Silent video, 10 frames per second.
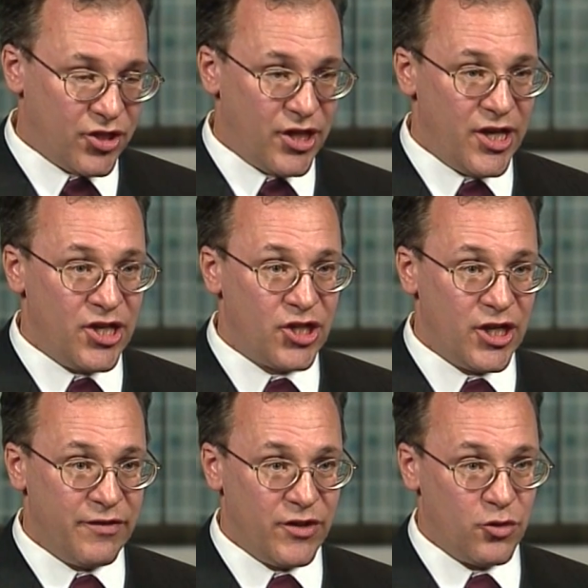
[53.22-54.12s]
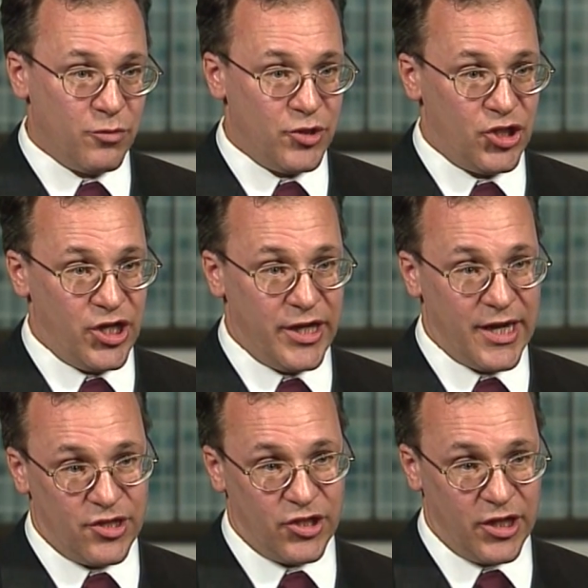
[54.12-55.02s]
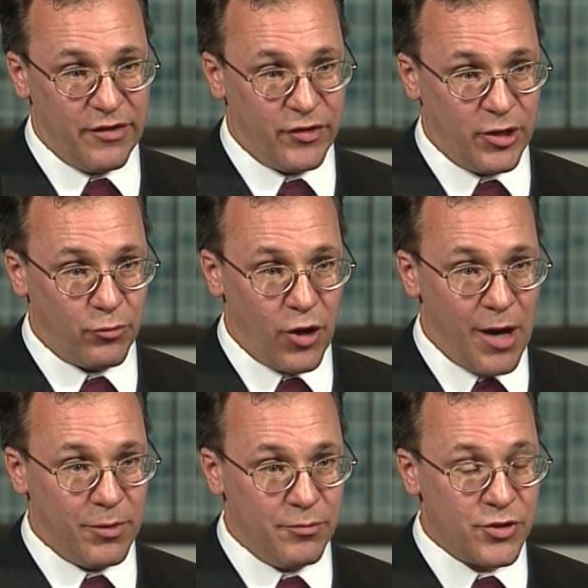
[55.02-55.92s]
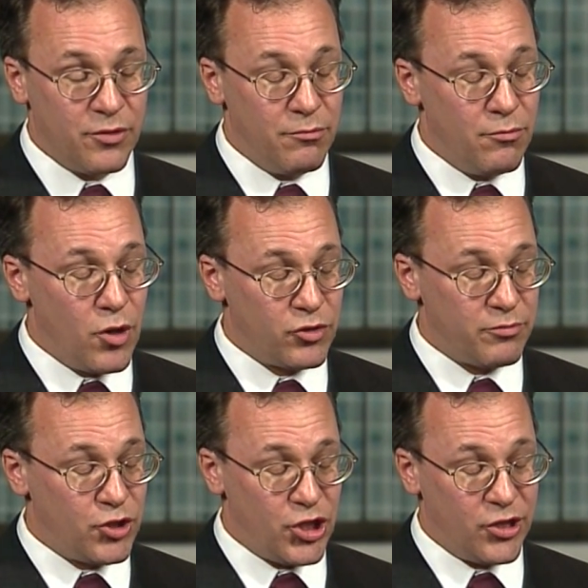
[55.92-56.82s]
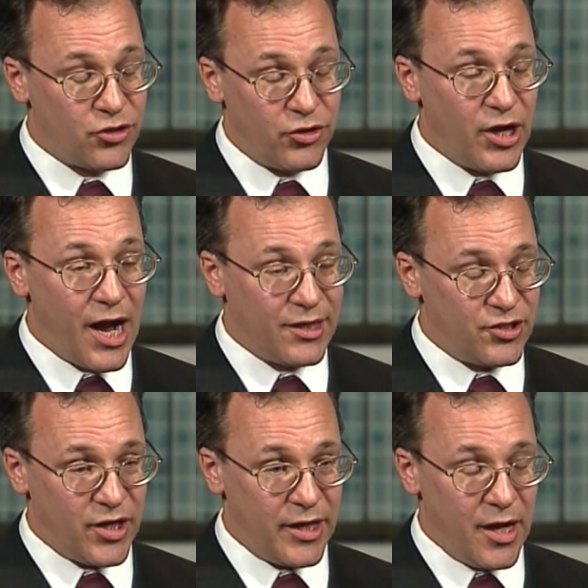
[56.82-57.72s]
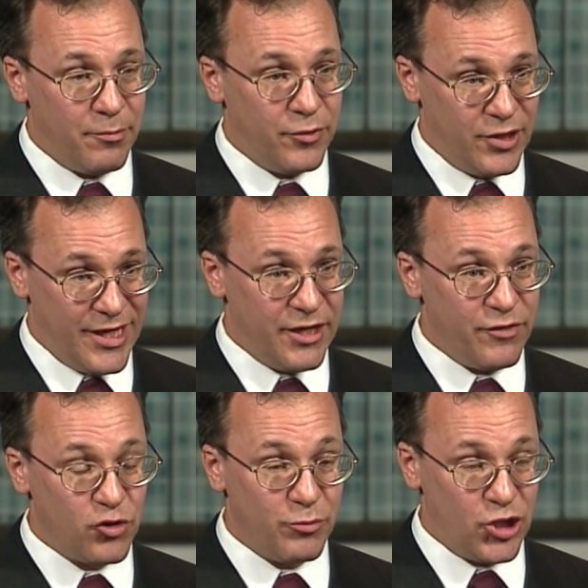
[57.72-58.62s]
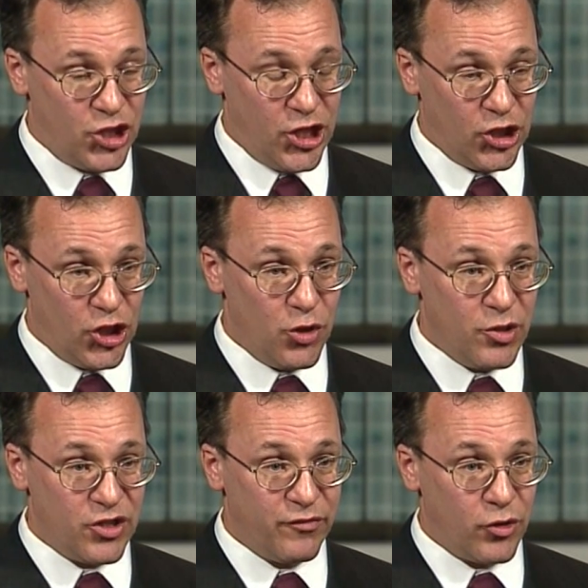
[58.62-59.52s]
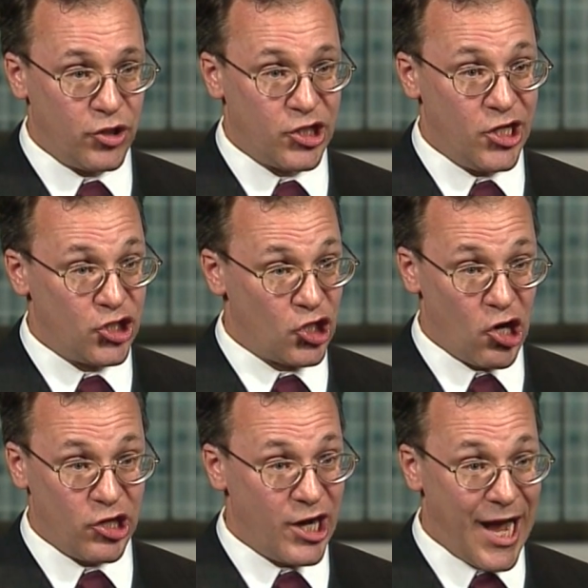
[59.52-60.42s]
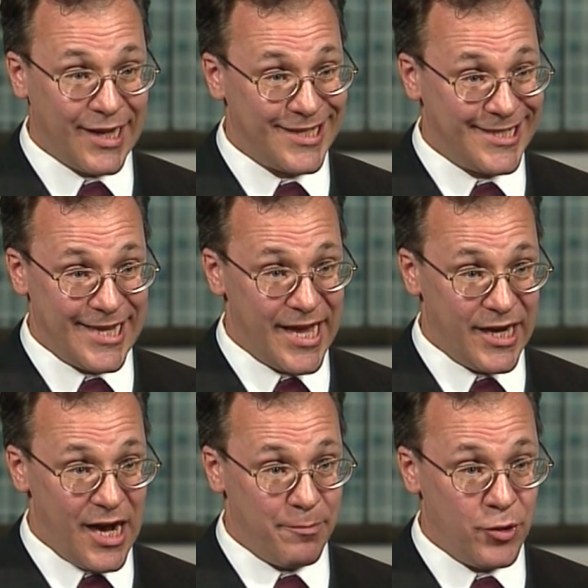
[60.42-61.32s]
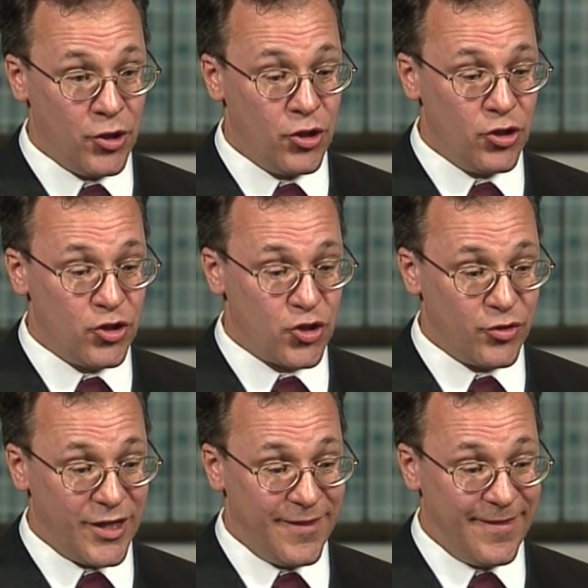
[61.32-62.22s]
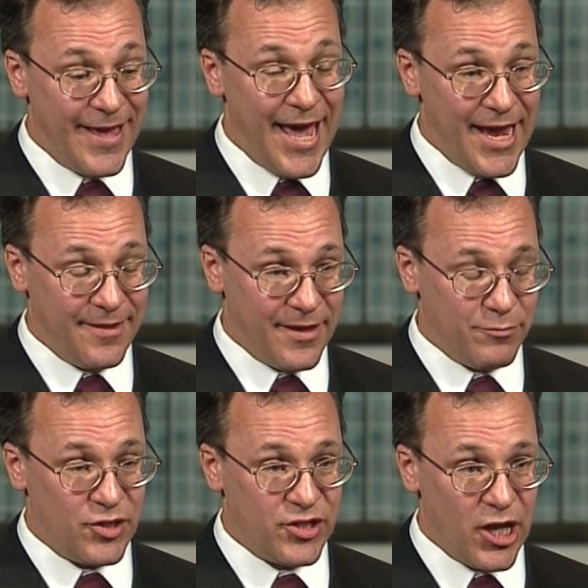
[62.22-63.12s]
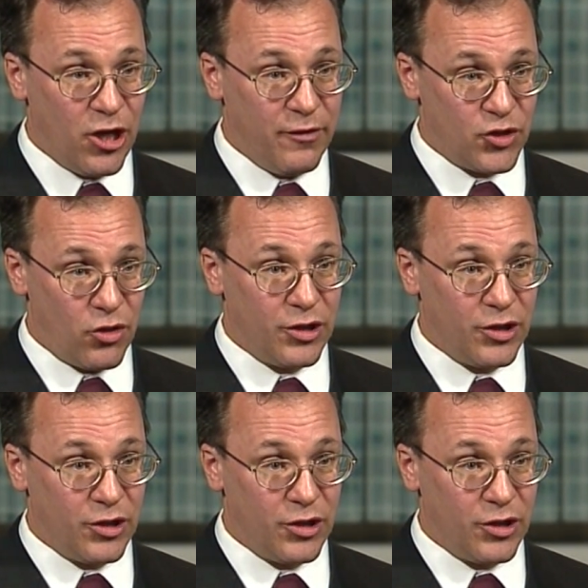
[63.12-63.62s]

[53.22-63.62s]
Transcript: Each individual machine has significant problems. Most machines are not set up, the individual machine that you as a voter touch, are not set up so that they themselves are